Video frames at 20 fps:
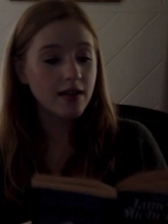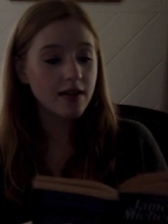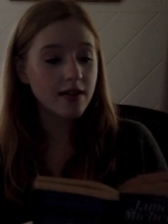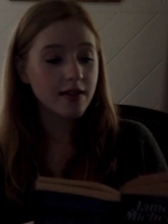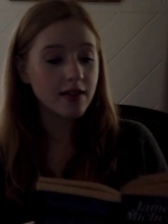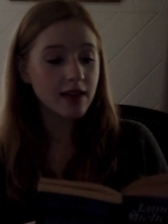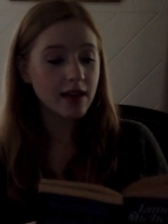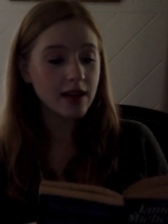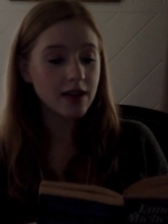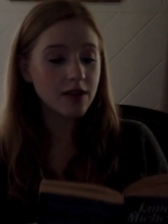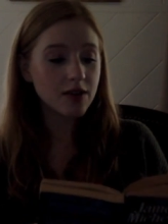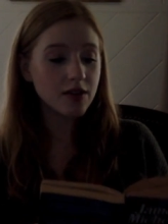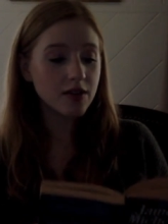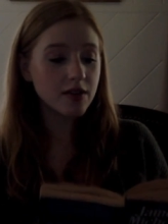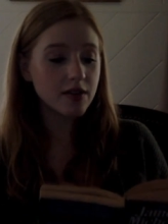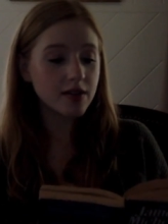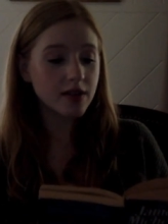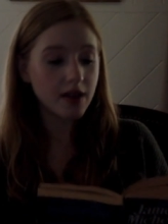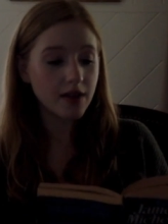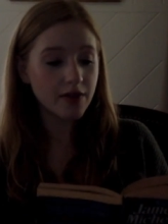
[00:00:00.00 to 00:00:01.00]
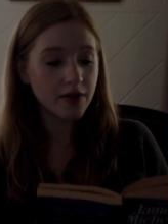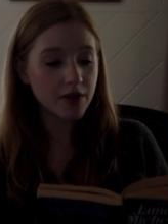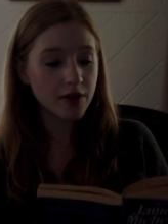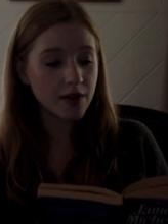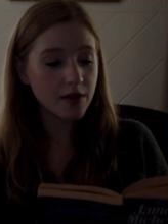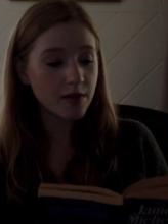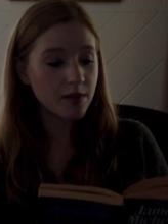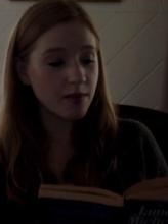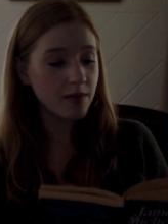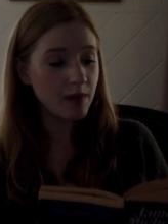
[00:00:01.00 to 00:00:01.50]
Senator,
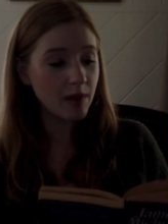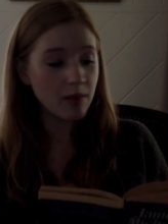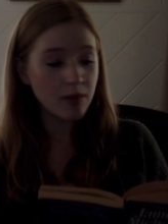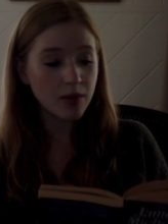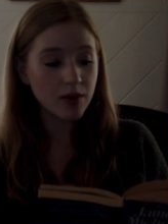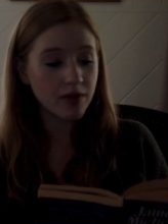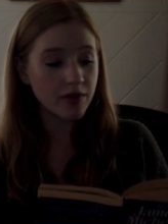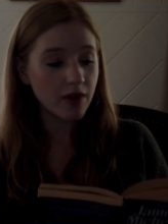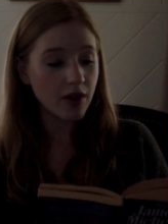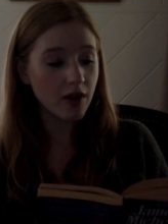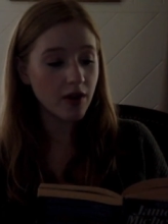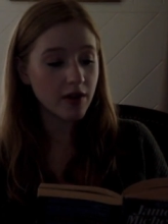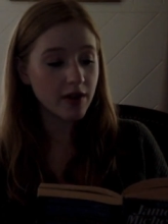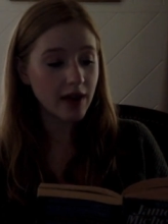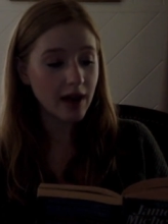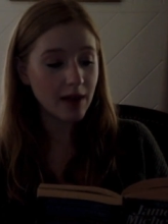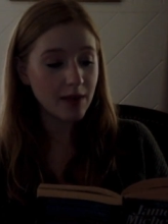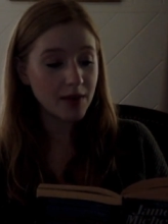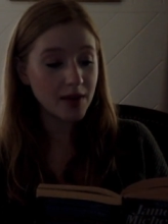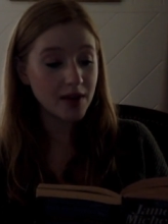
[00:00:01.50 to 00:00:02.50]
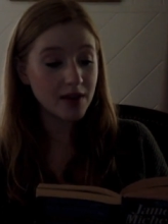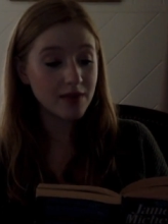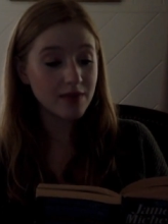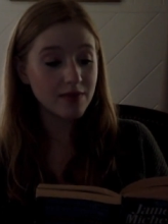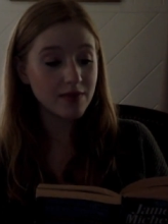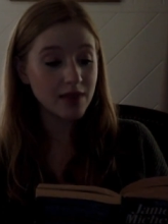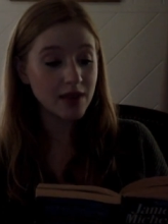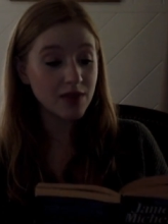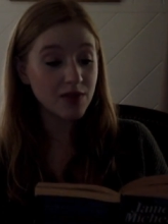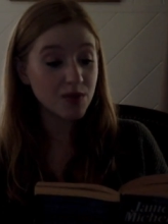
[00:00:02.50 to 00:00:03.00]
governor, member of all cabinet,
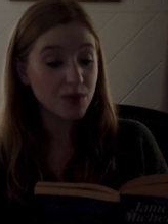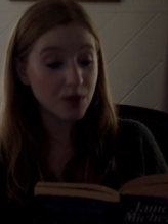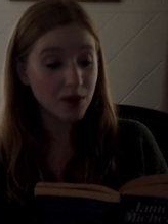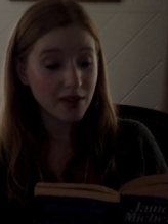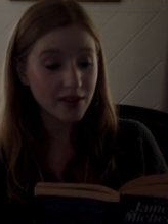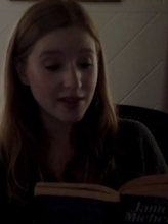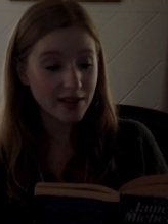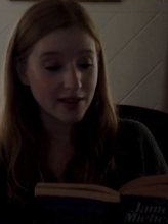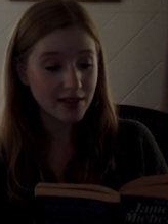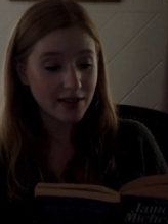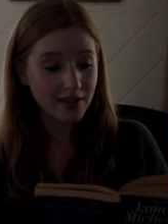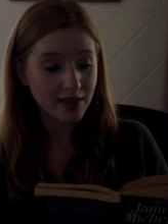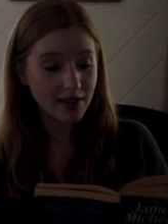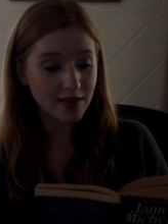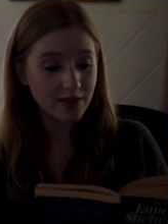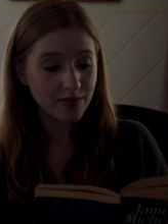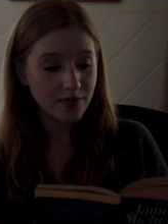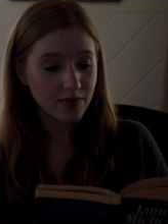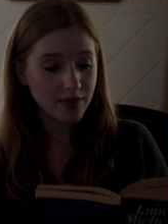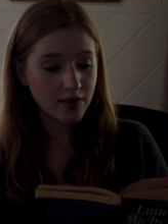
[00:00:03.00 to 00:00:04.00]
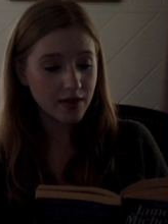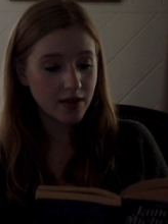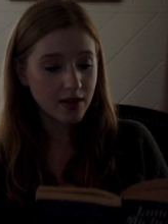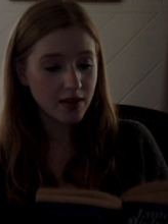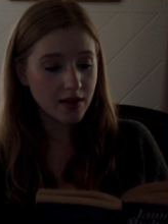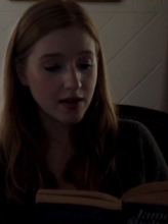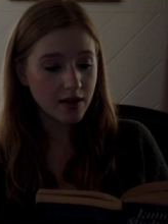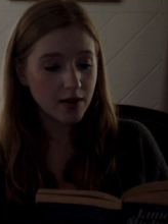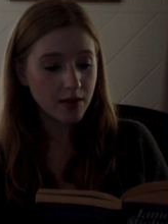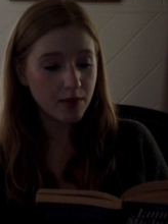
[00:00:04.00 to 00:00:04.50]
even presidency.
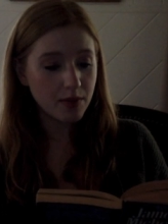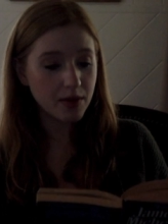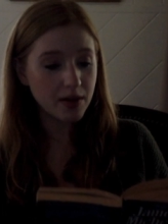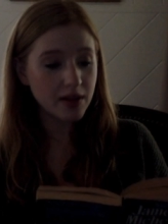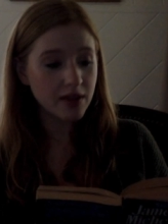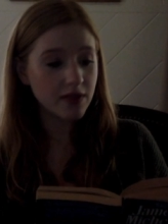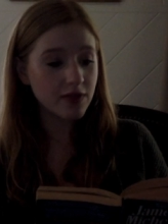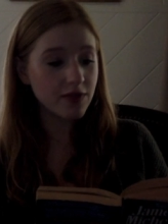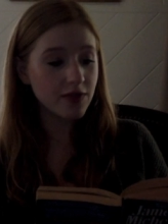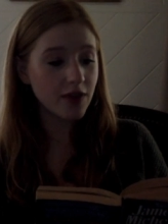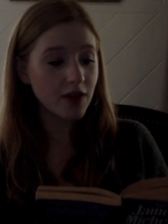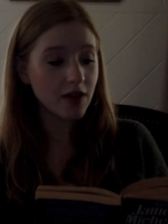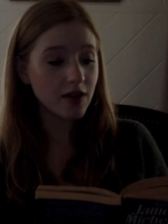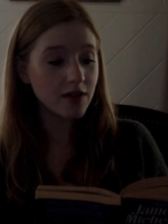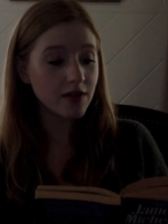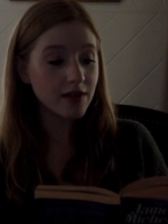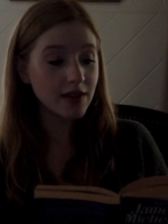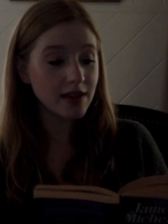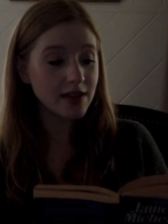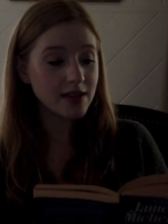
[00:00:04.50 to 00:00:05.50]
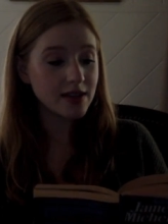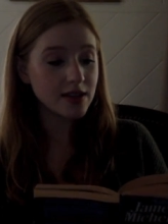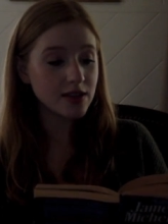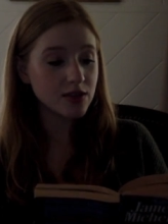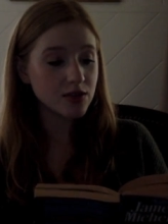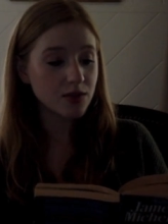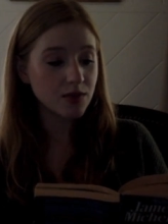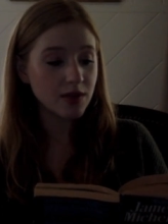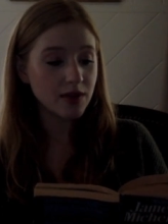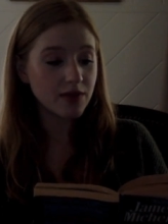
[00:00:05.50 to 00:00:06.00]
But in the fall of
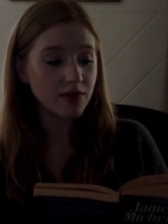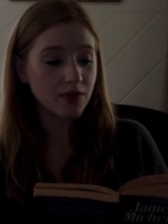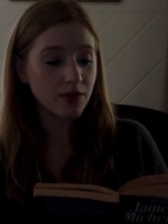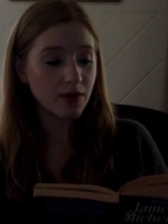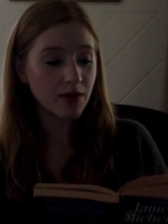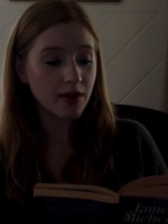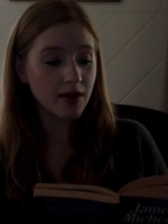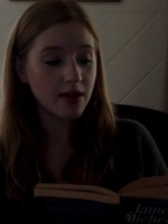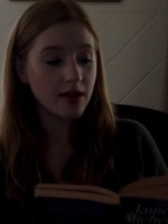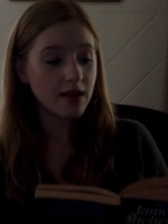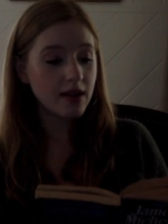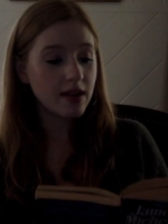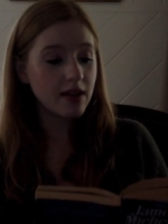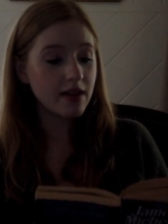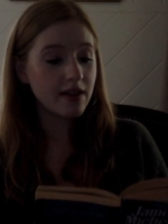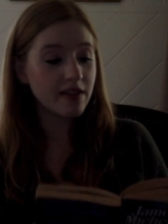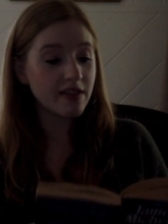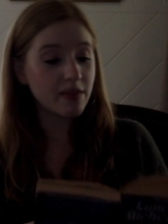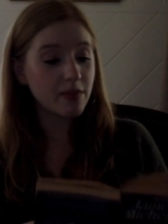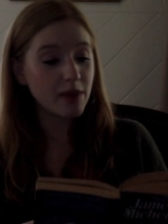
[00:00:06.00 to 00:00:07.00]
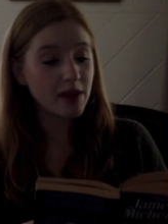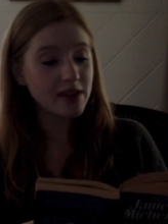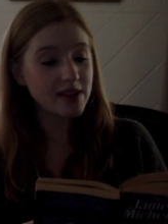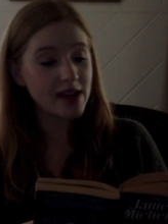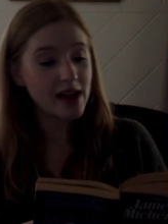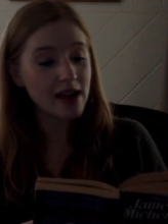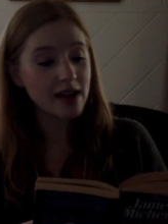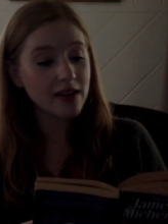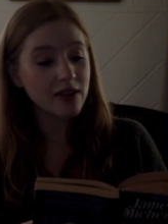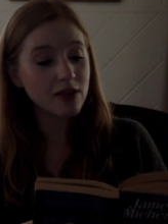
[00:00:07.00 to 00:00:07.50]
1824, his
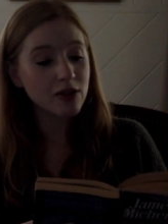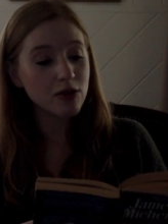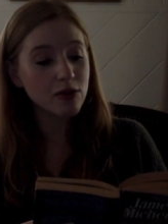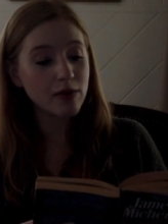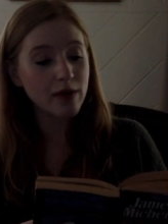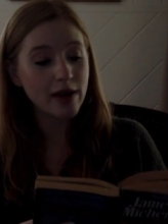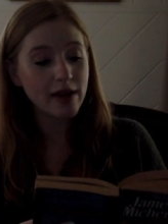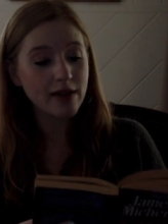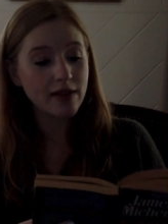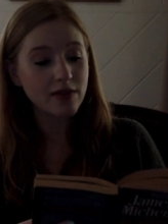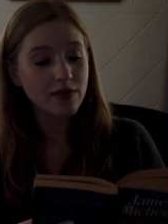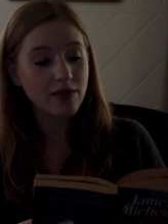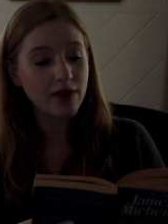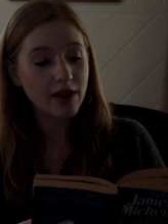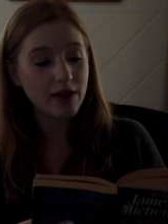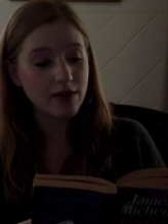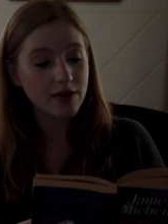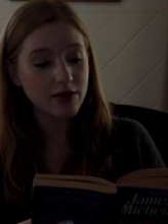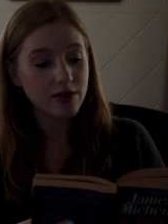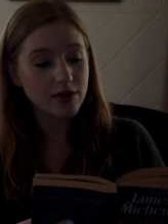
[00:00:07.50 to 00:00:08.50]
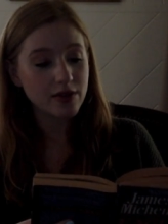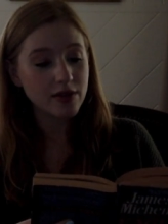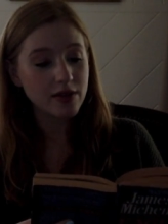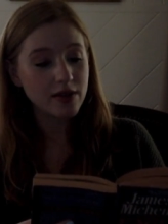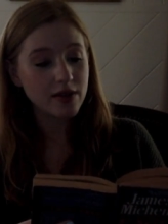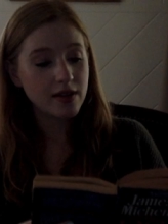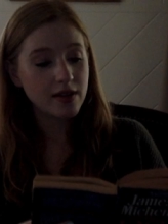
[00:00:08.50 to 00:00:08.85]
spectacular rise foundered.